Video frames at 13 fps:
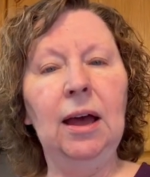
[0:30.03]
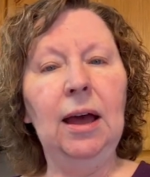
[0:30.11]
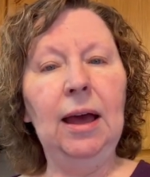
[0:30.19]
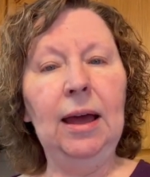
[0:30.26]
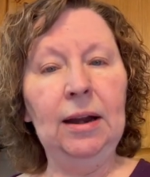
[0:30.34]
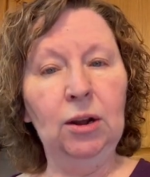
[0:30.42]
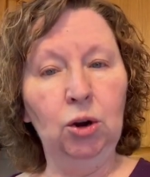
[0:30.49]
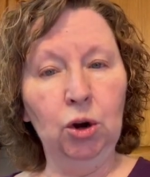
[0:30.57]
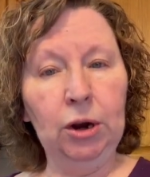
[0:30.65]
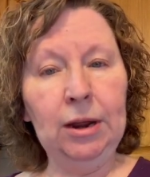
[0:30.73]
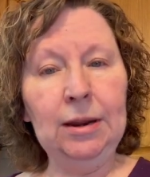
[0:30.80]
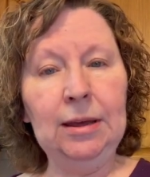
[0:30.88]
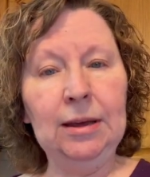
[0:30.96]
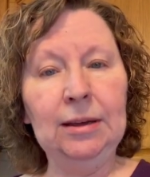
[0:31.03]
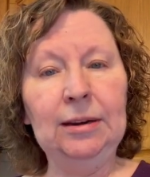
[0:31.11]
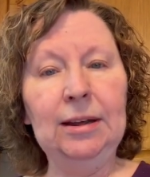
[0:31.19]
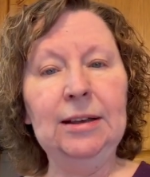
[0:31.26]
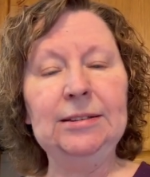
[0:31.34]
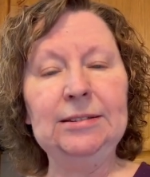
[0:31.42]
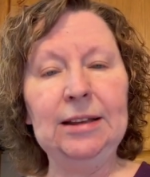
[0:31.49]
an ingredient
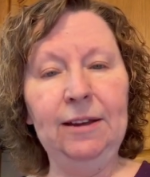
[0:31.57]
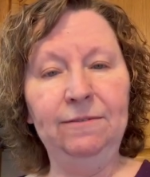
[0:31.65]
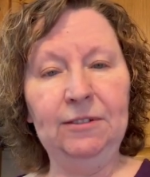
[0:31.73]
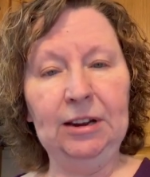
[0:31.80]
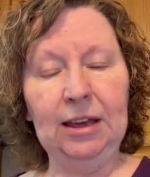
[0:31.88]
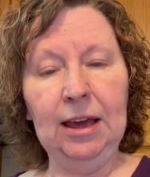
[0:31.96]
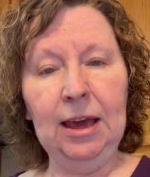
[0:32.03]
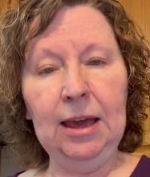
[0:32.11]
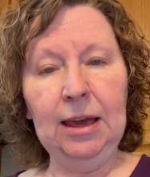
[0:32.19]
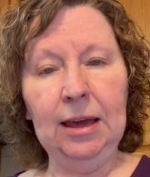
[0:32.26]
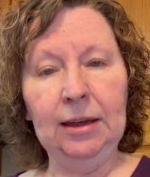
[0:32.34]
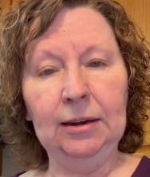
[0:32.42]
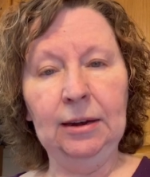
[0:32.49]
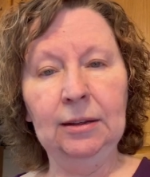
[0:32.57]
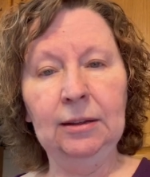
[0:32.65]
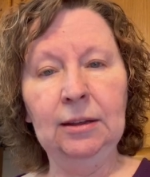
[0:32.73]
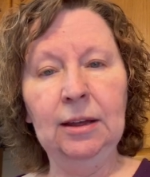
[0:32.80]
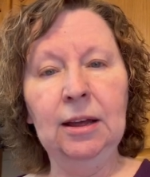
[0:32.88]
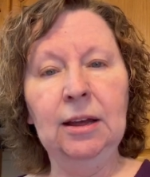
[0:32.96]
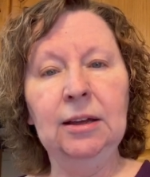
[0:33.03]
is safe to can
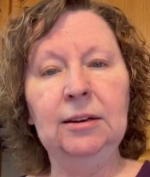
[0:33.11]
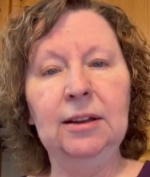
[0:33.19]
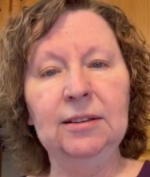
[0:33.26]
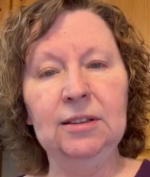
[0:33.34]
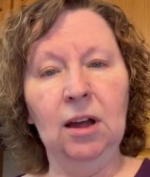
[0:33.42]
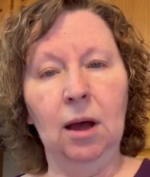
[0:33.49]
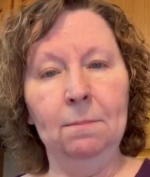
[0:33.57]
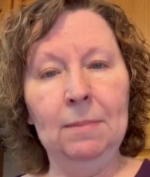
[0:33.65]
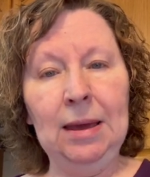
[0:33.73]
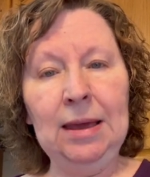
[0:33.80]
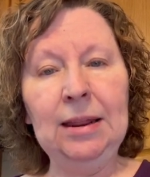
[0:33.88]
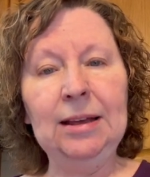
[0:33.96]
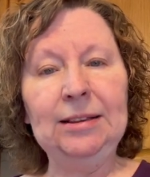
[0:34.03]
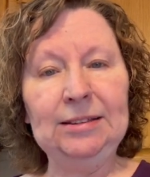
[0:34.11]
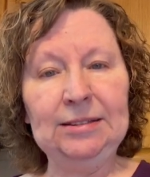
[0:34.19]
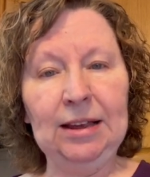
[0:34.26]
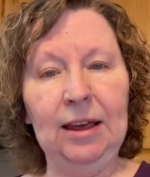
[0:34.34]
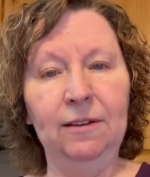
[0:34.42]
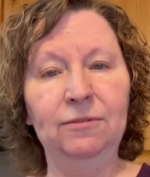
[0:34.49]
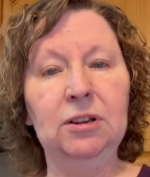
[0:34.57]
does not mean it's
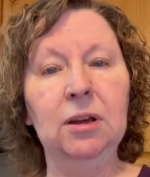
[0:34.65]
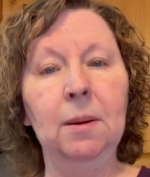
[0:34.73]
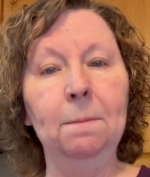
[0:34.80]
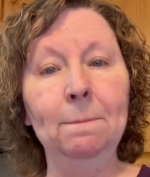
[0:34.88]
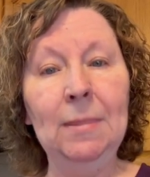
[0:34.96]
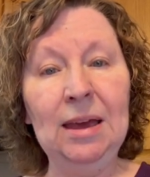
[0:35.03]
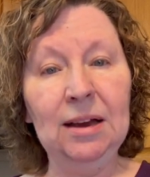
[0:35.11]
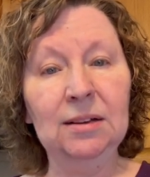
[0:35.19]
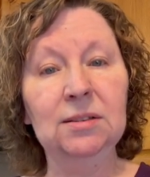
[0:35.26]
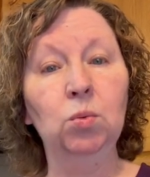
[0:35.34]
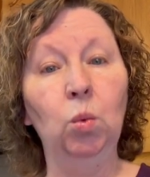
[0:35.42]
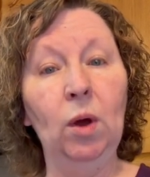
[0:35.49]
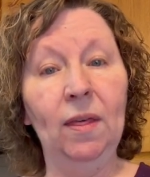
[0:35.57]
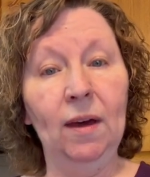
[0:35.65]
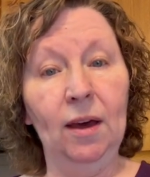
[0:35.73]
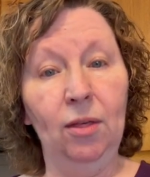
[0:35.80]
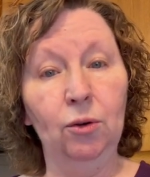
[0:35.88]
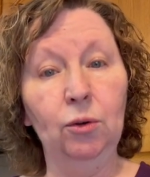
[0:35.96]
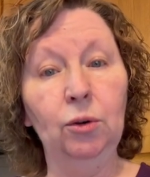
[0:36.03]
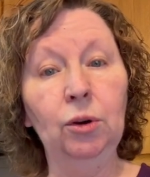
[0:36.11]
safe to mix with
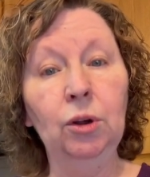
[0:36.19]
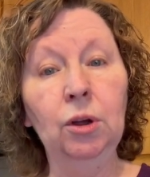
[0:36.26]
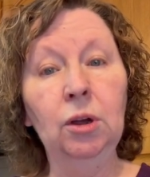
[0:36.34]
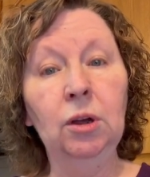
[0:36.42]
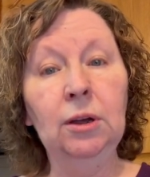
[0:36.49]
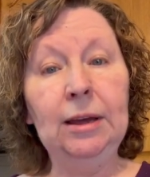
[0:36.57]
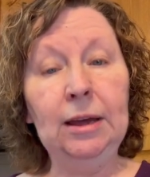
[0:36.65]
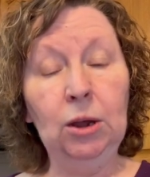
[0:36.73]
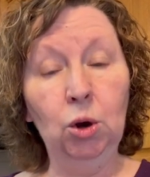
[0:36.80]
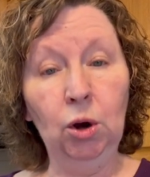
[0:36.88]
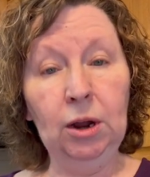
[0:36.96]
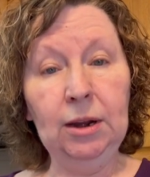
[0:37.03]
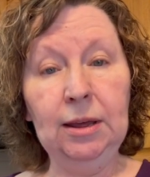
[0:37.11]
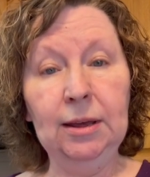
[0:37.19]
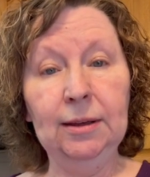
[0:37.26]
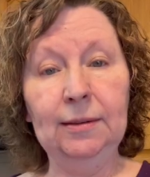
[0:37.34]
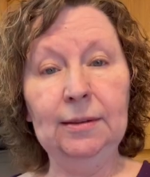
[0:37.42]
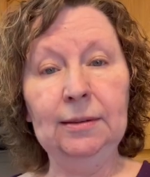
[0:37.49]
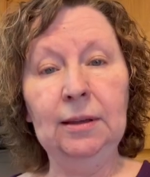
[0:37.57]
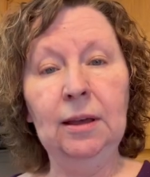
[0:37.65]
other
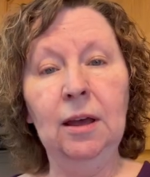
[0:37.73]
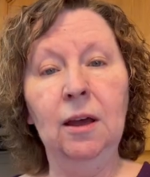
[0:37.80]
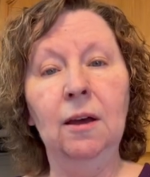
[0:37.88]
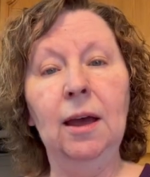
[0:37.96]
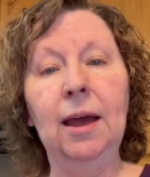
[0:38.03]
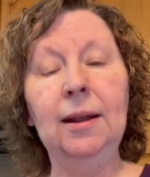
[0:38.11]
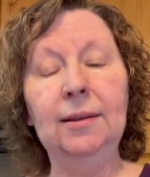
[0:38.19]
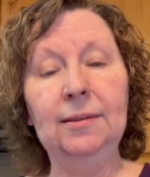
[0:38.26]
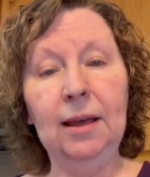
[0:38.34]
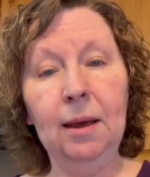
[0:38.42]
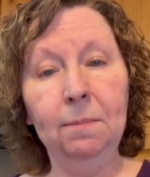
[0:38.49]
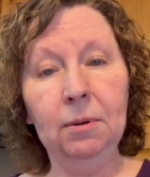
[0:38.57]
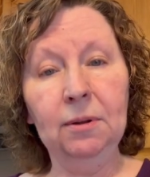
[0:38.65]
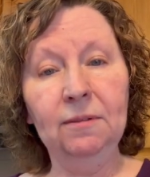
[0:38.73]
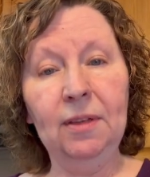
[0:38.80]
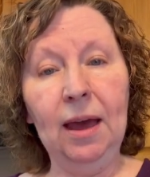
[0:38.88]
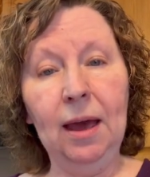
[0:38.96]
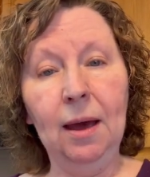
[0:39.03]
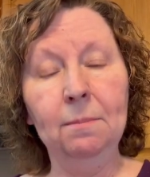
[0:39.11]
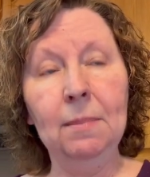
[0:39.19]
ingredients. An example of
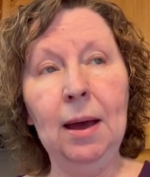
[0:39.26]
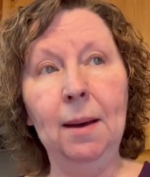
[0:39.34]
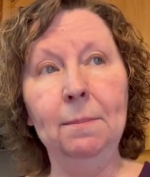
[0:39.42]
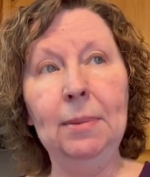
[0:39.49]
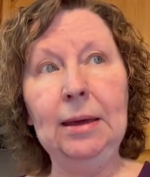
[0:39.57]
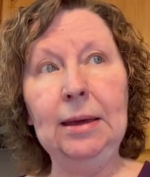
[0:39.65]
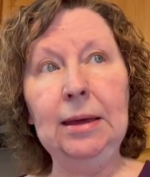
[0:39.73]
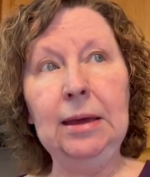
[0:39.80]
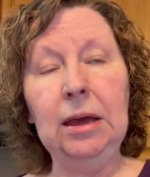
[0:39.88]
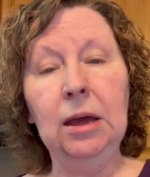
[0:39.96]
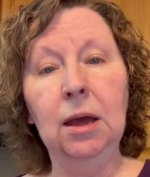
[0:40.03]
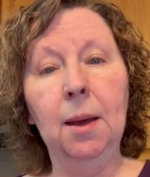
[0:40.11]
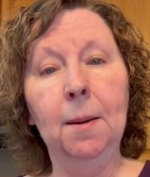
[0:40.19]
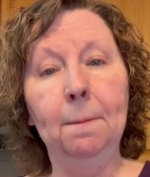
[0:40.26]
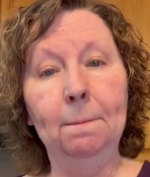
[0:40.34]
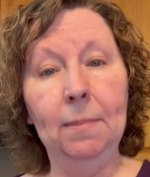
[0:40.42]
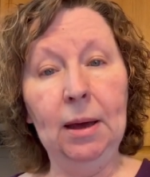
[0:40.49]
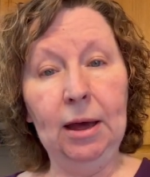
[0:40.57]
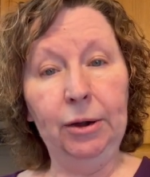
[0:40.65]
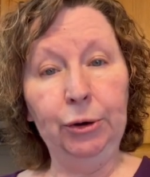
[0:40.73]
that might be
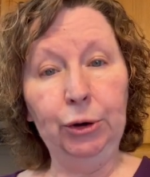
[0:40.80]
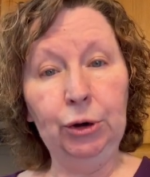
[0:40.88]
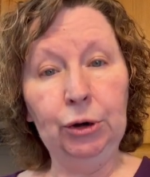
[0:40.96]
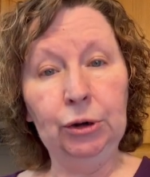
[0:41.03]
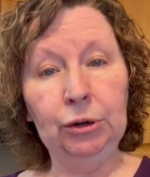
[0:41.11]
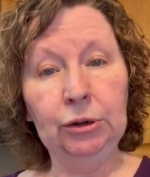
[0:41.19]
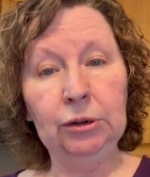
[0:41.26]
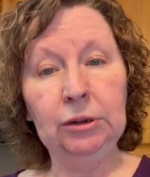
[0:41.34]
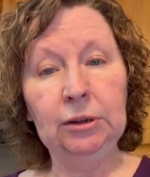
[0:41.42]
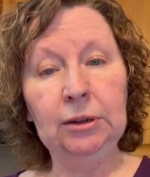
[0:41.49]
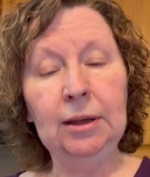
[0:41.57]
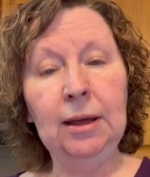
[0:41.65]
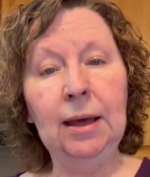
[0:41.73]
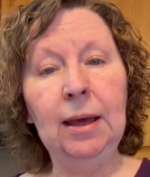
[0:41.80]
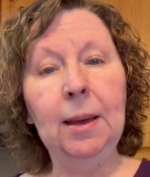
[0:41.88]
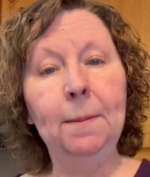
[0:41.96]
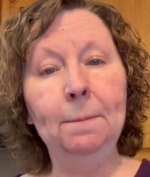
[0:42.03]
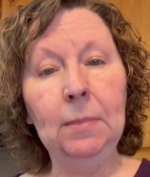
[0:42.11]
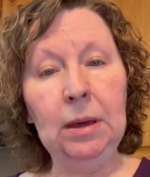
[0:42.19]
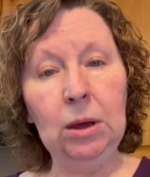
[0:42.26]
butter,
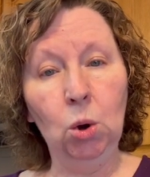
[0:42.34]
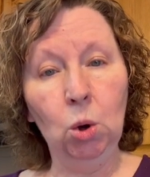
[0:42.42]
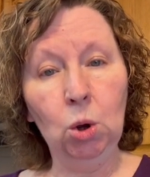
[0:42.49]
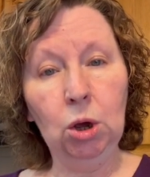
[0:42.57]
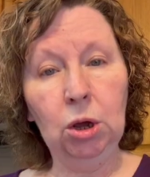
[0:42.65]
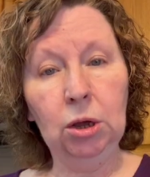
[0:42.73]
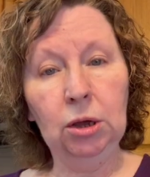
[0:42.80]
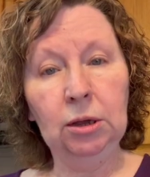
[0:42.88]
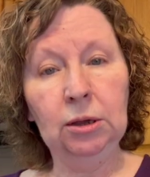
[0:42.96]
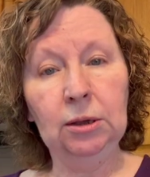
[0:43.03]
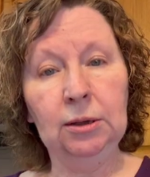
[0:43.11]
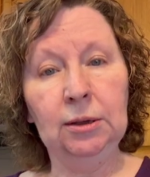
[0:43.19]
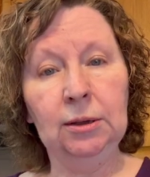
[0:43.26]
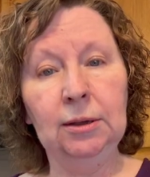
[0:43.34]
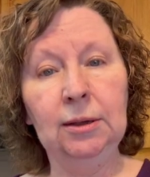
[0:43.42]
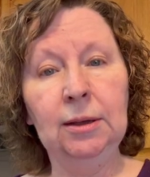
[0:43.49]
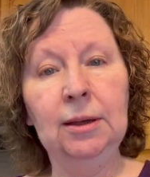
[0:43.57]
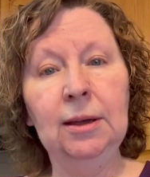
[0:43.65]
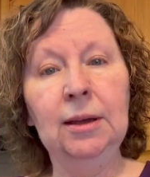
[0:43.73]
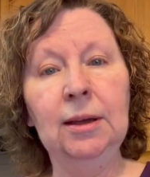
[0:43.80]
milk,
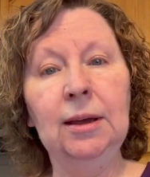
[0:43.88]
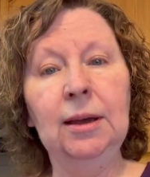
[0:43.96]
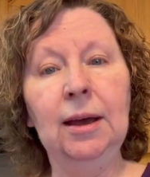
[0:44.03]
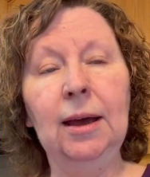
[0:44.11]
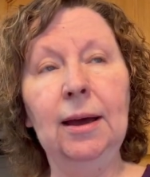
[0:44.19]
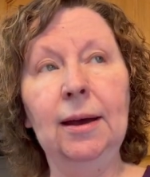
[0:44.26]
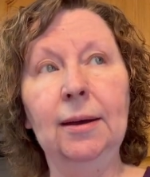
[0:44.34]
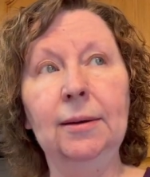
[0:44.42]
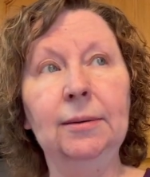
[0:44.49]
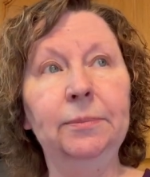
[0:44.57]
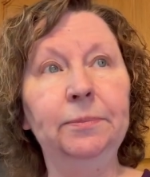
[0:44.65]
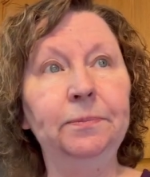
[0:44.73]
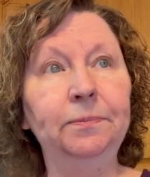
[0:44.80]
some